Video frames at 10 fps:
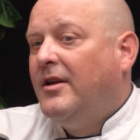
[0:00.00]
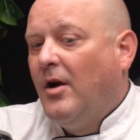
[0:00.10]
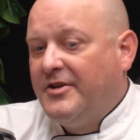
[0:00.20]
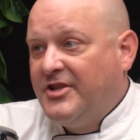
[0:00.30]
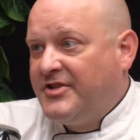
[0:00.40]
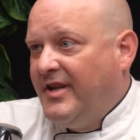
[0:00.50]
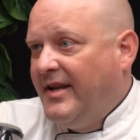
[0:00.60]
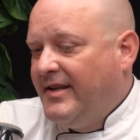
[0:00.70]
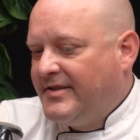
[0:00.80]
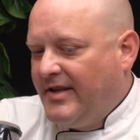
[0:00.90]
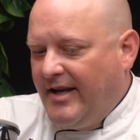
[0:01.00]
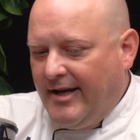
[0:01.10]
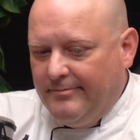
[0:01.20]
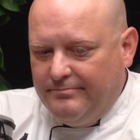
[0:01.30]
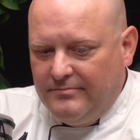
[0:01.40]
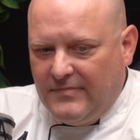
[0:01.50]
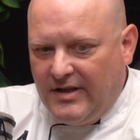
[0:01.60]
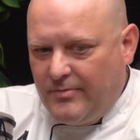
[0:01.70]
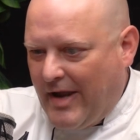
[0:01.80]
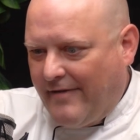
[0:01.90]
There's
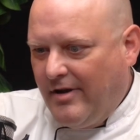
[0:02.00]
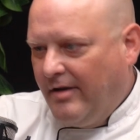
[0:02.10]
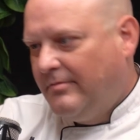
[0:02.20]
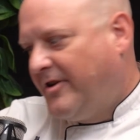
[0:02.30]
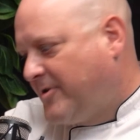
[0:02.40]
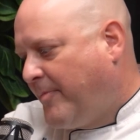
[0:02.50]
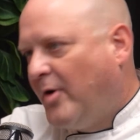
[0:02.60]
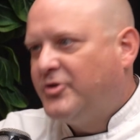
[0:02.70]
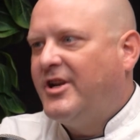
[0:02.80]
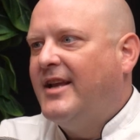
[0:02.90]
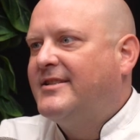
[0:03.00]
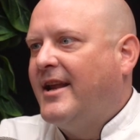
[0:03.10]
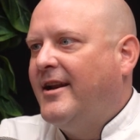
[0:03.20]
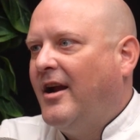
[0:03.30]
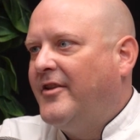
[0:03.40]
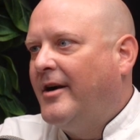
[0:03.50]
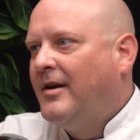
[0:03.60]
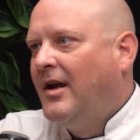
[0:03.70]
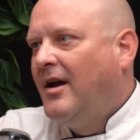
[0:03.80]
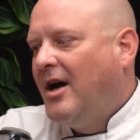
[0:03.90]
a poached egg setting on there,
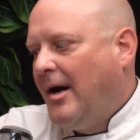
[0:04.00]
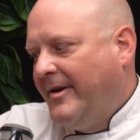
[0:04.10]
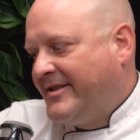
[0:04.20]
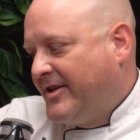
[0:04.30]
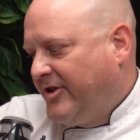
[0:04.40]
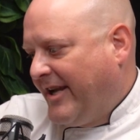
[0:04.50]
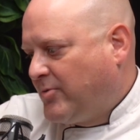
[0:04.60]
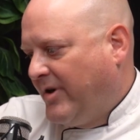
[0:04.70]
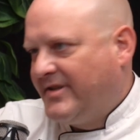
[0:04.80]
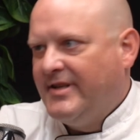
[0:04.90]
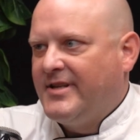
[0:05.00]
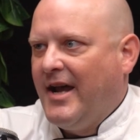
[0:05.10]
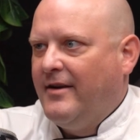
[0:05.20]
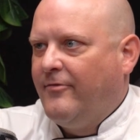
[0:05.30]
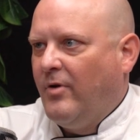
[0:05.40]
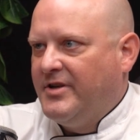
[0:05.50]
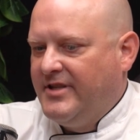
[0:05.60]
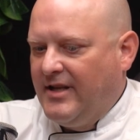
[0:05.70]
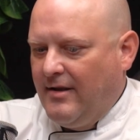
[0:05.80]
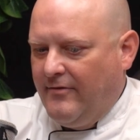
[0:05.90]
and essentially that's what it's designed for, is
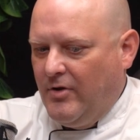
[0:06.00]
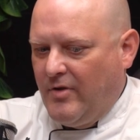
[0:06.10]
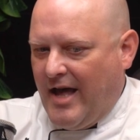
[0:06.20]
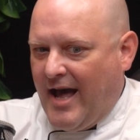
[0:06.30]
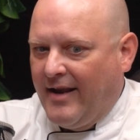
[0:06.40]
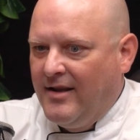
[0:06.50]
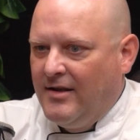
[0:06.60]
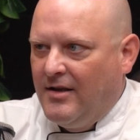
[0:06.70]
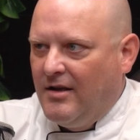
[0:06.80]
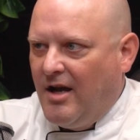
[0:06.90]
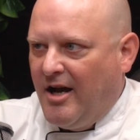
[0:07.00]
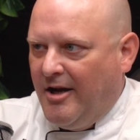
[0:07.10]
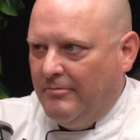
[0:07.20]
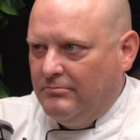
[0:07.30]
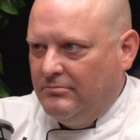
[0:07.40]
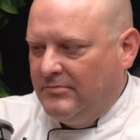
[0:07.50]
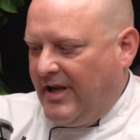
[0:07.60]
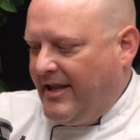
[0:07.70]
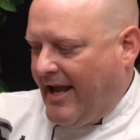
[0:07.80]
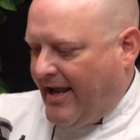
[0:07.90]
to give you that.
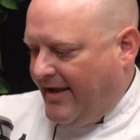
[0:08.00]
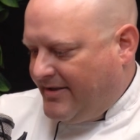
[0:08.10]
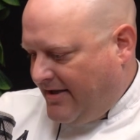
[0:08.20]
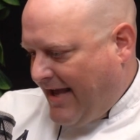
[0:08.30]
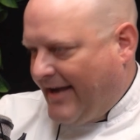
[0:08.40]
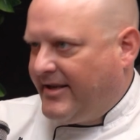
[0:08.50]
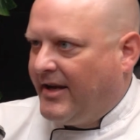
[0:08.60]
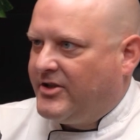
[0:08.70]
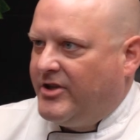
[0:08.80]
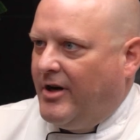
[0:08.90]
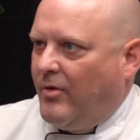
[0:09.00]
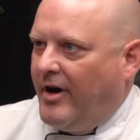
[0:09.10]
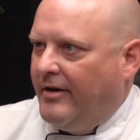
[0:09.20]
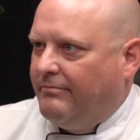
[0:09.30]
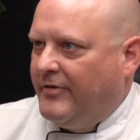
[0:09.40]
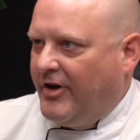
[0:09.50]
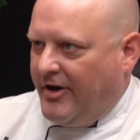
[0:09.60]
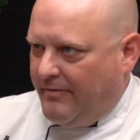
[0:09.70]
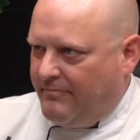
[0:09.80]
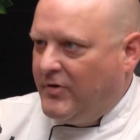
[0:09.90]
Getting that egg to that texture where
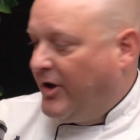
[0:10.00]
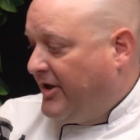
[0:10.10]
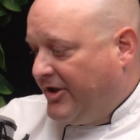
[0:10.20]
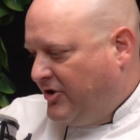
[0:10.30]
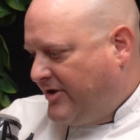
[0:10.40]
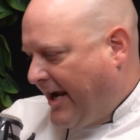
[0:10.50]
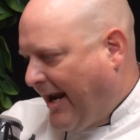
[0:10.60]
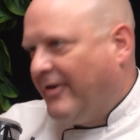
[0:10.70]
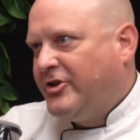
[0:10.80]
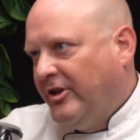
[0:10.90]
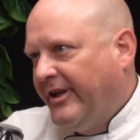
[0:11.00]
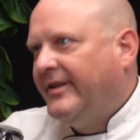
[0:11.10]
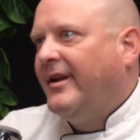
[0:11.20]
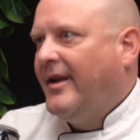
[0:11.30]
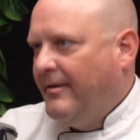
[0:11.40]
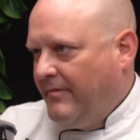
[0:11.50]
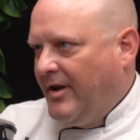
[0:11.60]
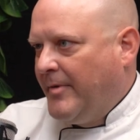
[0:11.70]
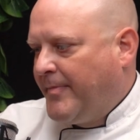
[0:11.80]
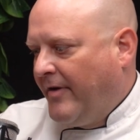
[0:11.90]
you can then take it out, chill it, and
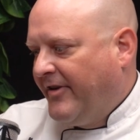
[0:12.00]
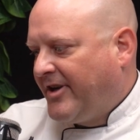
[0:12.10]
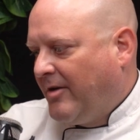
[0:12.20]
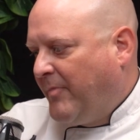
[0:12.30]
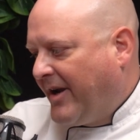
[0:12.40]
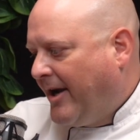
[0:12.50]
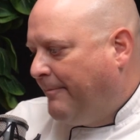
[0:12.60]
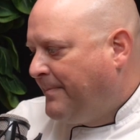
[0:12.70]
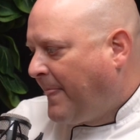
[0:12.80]
it'll be perfect on pickup.